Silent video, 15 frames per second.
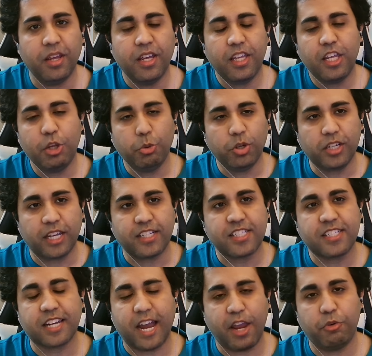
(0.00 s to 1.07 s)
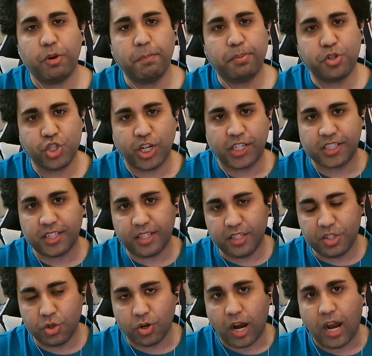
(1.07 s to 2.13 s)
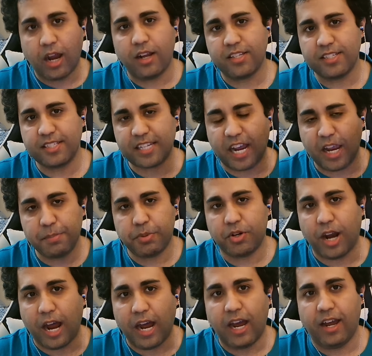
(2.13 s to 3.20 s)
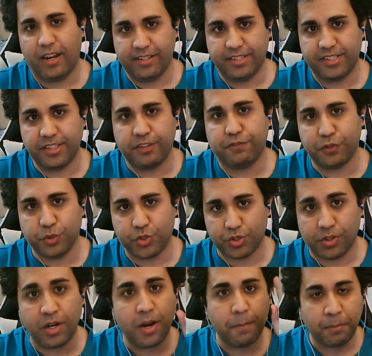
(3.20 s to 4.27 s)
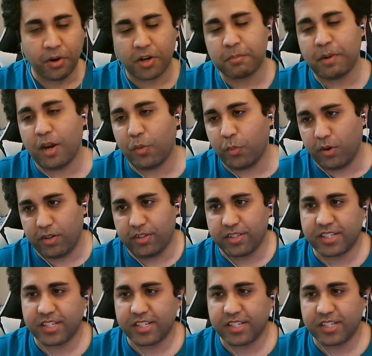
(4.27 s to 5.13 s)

He will get Skyrim projected in your cyber eyes in the future. Mark my words.